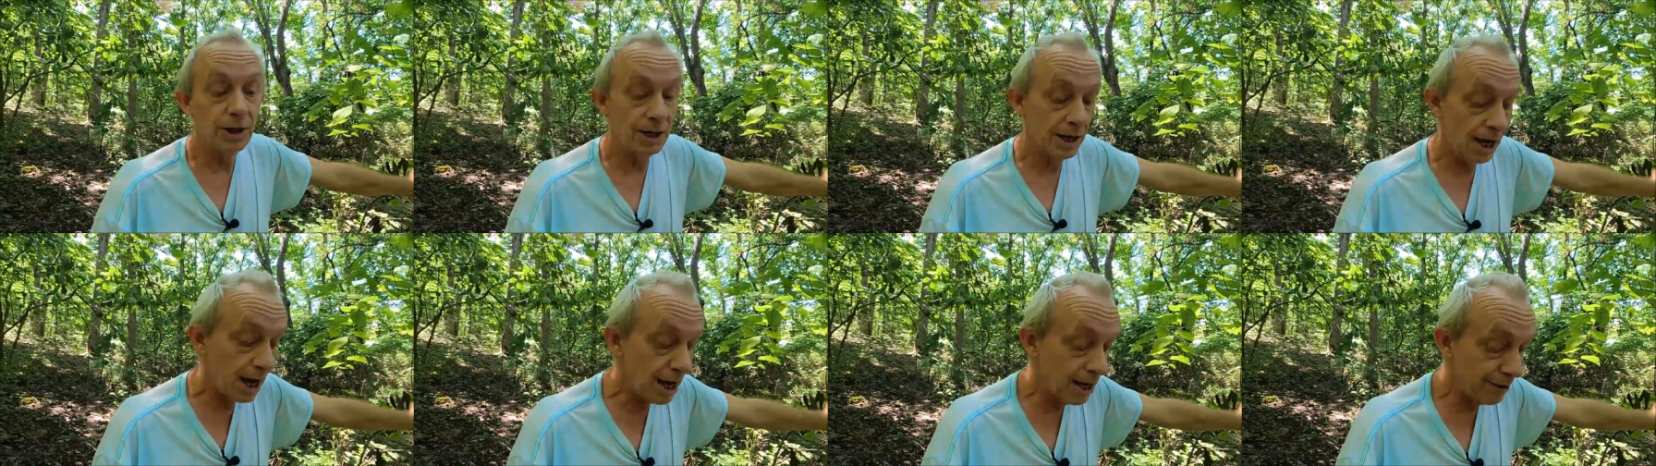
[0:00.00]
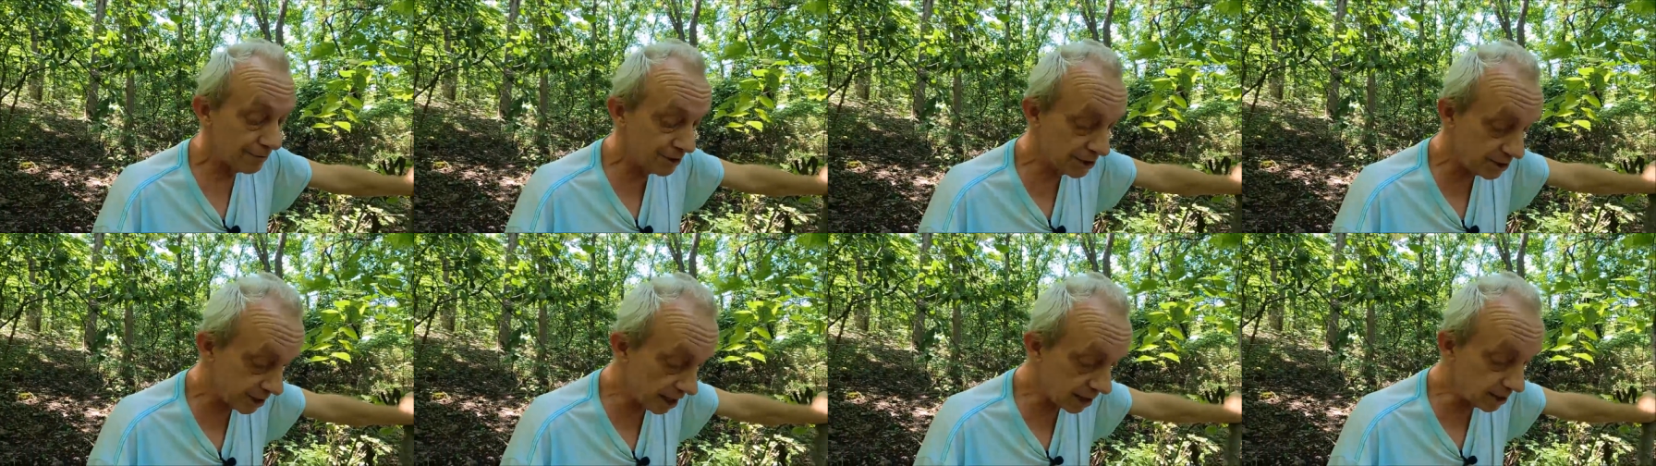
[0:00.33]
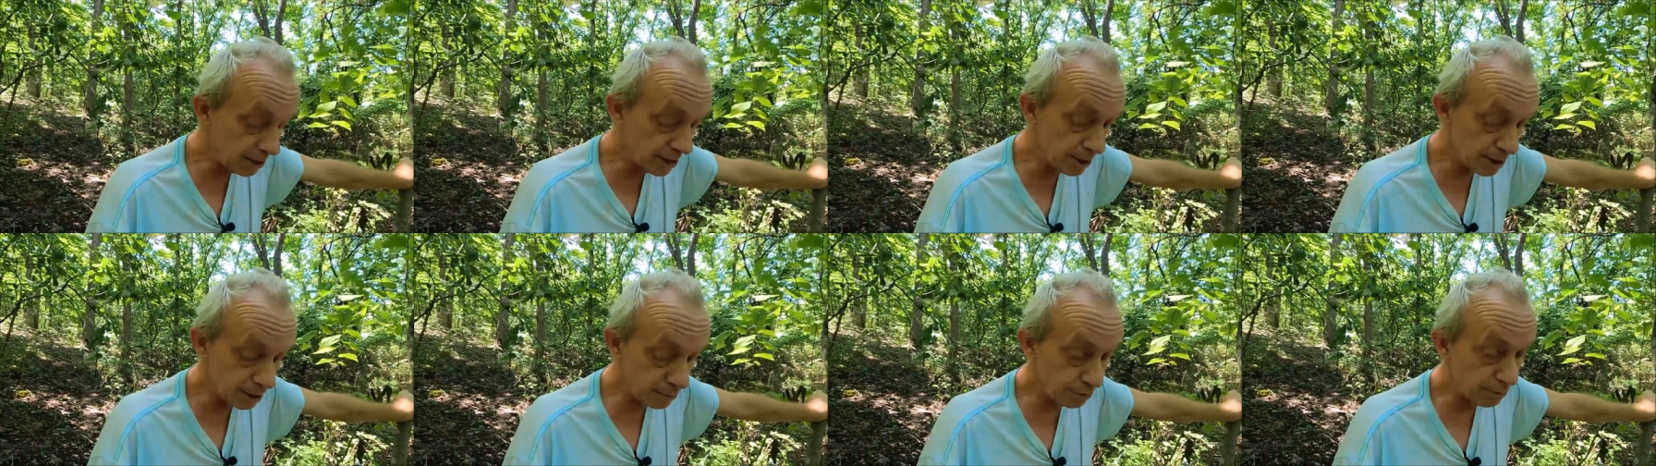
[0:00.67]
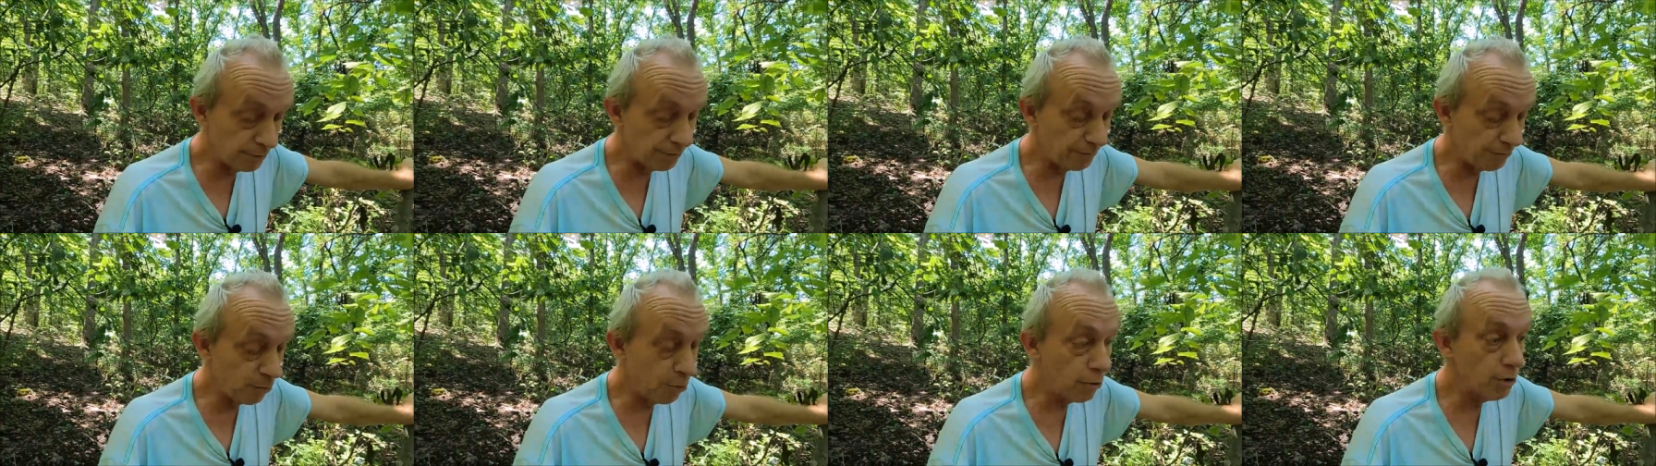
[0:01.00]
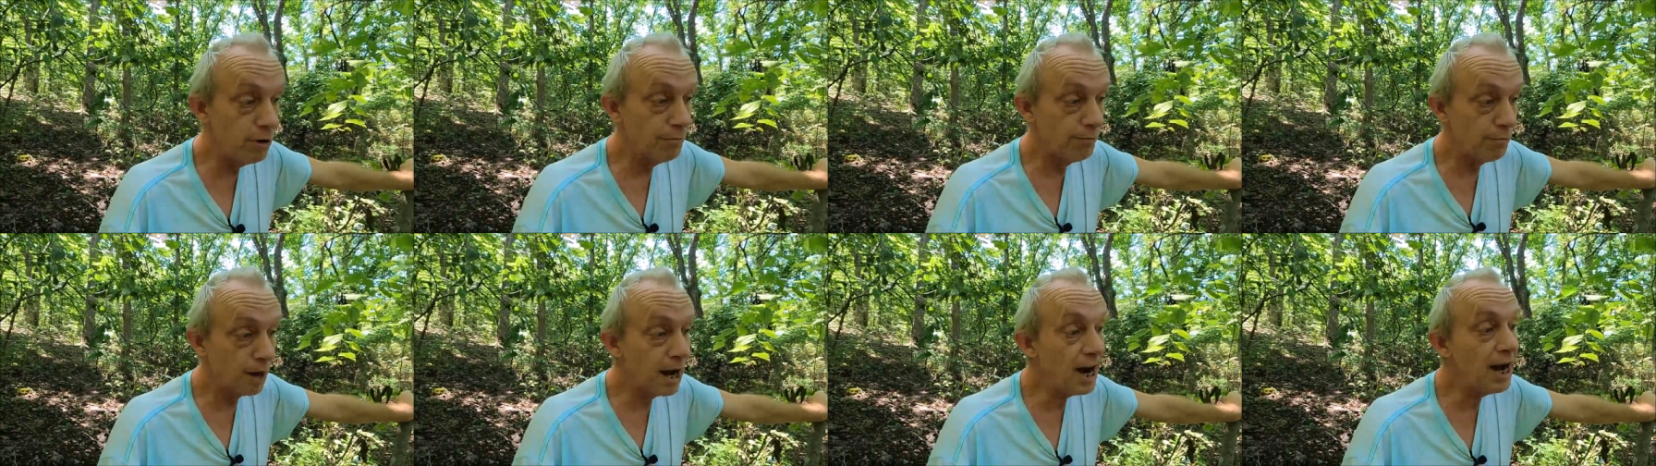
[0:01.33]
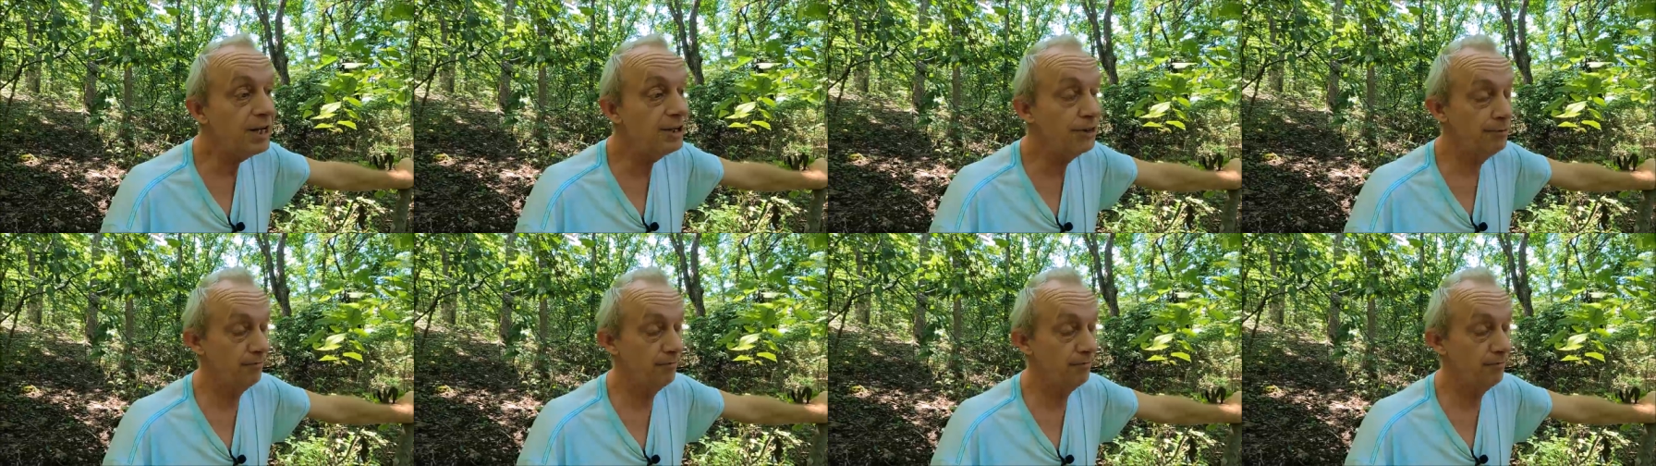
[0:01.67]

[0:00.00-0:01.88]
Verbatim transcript: and I have said this before in my